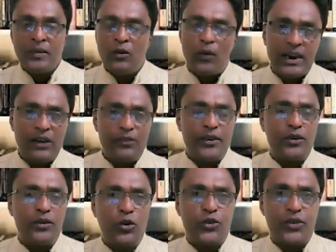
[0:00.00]
Wherever
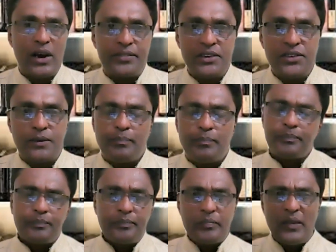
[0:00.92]
Gujaratis,
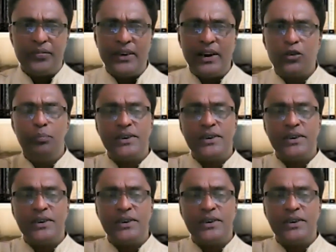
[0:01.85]
they do